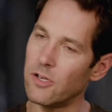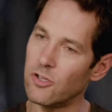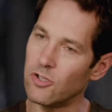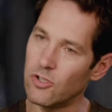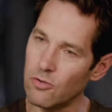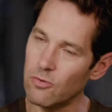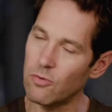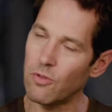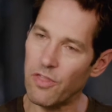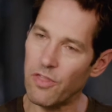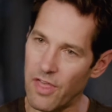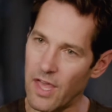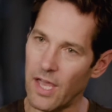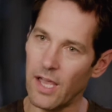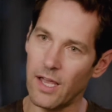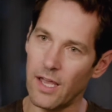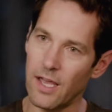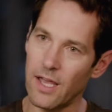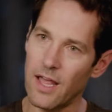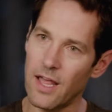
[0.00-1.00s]
do
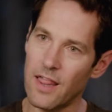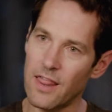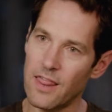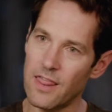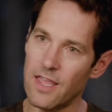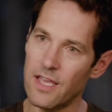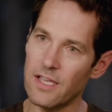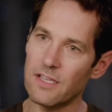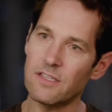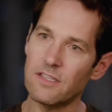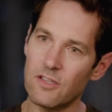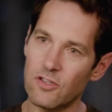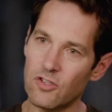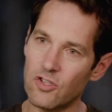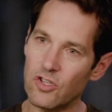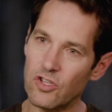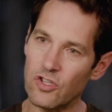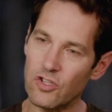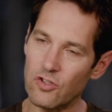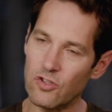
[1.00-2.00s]
think this
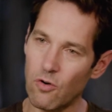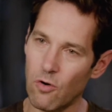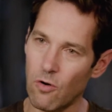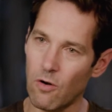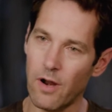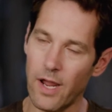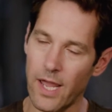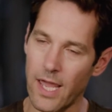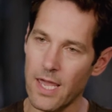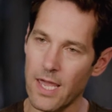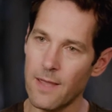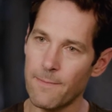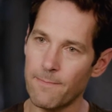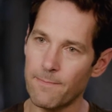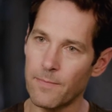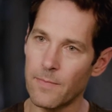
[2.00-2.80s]
story